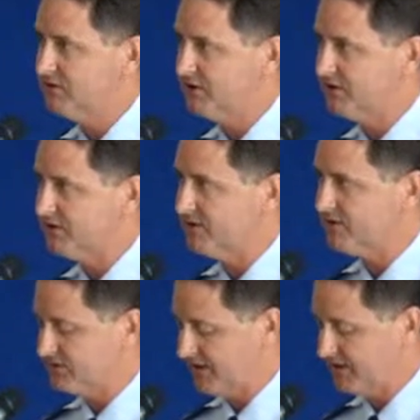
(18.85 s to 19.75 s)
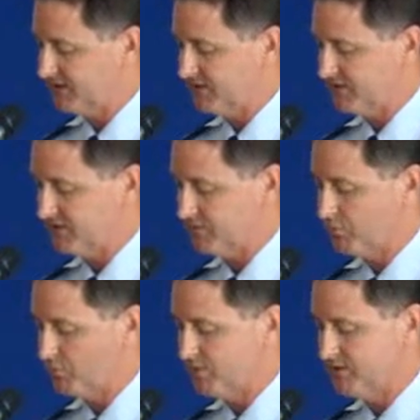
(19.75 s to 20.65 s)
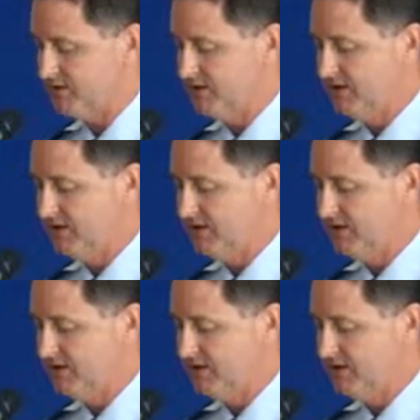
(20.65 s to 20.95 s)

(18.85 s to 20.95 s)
here at Stanley County Airport,